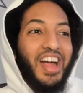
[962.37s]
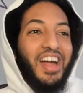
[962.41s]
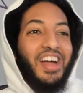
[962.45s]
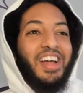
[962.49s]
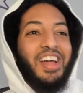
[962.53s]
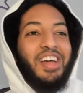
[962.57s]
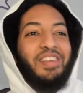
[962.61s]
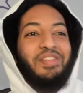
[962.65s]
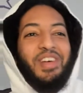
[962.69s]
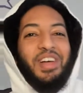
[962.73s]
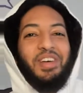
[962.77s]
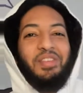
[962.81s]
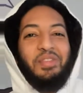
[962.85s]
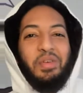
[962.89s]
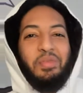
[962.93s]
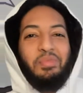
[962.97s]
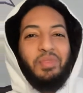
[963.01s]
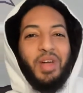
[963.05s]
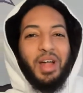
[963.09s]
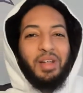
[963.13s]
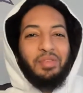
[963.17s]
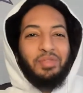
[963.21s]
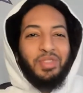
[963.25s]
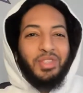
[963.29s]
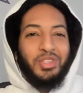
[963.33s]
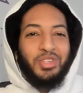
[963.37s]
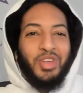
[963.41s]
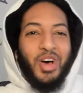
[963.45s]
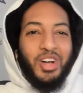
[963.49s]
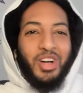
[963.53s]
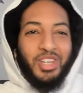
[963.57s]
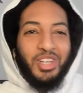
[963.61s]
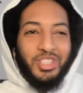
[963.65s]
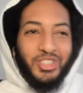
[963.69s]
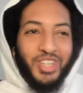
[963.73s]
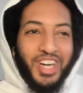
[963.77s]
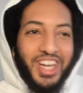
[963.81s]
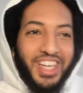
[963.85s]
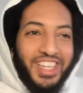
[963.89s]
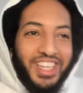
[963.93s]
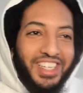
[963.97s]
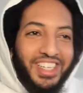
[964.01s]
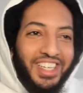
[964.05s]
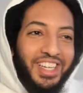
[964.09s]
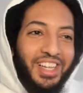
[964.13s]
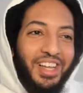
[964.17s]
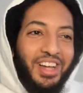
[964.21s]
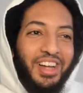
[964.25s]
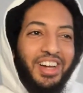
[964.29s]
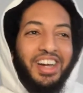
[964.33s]
All right, wait. Dude. We brought up the songs,
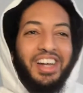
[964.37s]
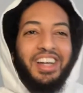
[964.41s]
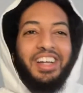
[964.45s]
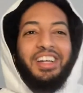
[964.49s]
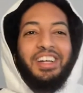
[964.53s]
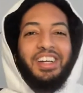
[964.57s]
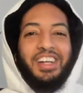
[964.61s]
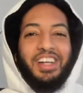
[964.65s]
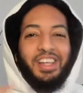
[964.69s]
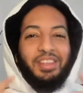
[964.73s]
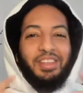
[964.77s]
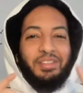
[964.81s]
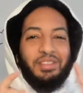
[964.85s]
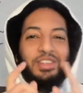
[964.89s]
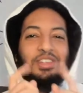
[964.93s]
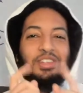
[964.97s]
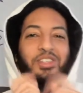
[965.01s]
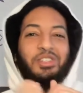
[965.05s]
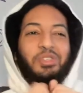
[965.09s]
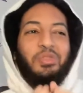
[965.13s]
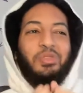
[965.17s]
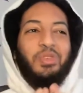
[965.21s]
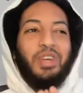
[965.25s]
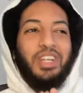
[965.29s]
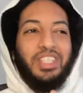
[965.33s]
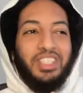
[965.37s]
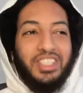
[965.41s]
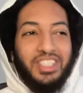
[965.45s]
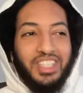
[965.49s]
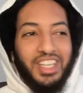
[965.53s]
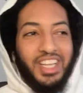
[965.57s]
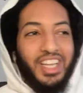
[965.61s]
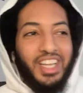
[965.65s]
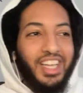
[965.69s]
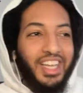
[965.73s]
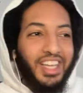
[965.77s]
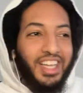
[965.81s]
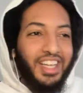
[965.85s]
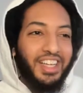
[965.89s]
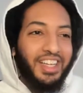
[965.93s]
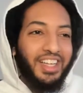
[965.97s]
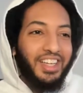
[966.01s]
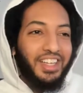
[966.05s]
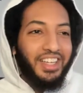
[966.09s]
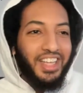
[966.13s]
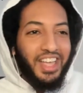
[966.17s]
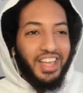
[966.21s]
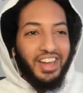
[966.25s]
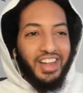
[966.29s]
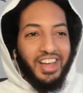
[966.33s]
right? No, all right. Here's the words.
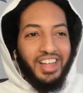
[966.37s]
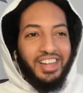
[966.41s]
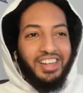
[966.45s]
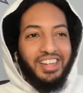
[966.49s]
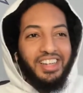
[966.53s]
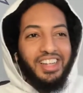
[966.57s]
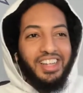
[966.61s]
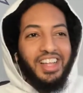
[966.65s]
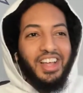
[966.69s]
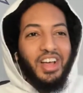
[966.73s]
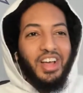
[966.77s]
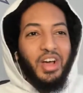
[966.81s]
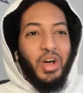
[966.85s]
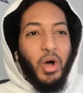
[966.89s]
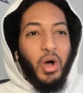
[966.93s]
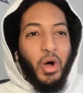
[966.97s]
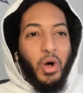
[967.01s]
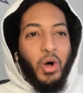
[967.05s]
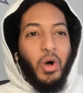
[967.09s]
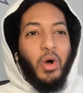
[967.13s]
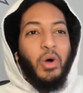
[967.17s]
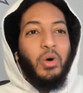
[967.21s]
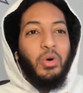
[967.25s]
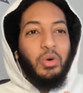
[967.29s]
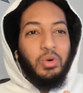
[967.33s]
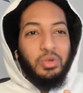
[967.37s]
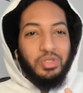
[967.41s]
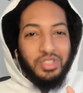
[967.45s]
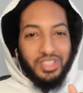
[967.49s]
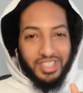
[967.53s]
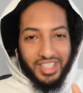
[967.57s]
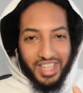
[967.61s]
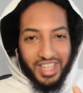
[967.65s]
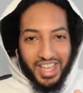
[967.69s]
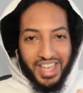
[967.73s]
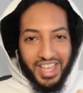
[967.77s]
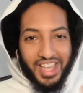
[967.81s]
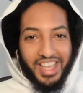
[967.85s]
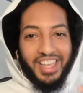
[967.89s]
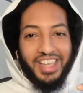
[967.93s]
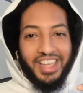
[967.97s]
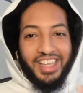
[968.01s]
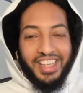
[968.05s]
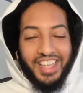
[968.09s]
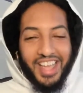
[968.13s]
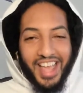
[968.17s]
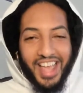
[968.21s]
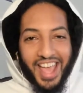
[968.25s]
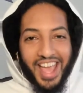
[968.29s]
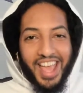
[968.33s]
K-Dot. Oh,
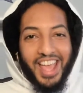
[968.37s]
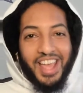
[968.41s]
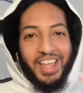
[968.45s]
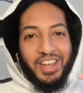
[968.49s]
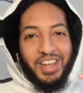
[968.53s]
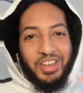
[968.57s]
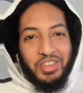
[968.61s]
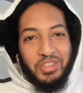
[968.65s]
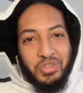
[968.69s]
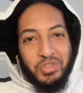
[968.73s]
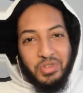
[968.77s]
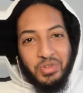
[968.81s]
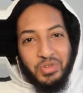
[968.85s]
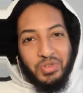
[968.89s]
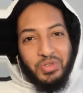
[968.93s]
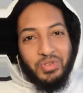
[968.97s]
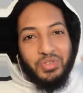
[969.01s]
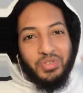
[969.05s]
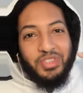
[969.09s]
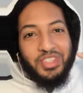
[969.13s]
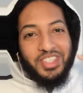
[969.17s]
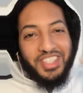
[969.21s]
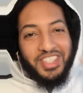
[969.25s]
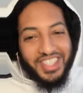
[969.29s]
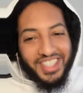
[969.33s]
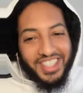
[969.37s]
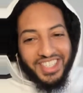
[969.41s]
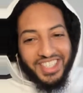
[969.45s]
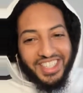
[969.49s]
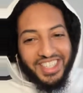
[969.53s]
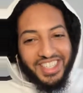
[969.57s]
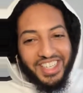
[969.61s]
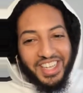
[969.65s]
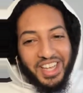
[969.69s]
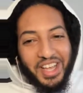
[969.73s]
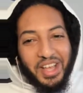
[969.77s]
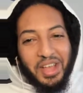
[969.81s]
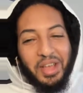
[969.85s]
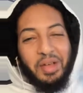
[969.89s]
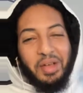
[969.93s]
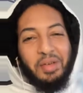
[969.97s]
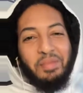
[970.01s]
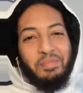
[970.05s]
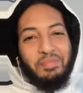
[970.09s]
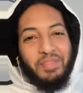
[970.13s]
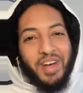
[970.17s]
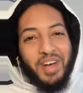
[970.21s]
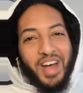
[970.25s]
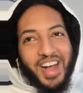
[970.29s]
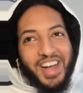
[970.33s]
say, can you see
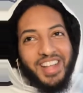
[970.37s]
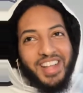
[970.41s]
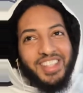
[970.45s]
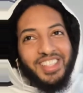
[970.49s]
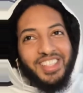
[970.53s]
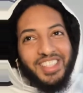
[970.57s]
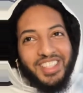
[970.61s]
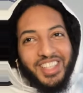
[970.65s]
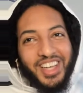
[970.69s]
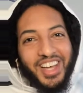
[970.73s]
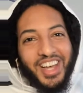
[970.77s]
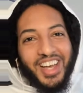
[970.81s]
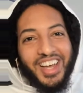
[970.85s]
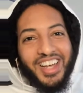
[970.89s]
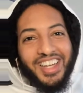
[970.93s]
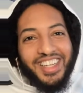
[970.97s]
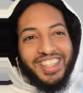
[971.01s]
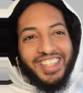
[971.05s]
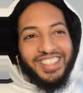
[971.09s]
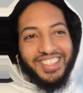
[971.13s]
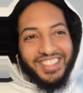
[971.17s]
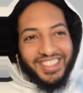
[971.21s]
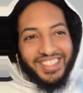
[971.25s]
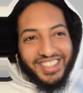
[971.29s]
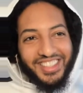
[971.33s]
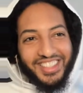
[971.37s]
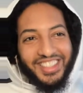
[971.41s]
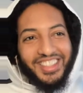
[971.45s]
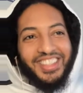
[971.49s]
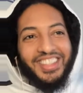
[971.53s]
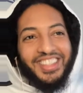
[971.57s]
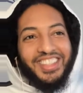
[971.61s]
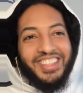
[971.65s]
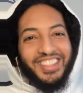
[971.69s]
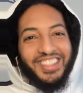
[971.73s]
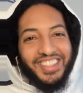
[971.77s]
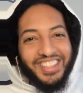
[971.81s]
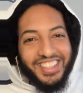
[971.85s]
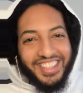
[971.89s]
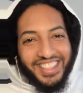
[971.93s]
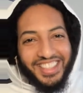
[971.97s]
by the dawn's early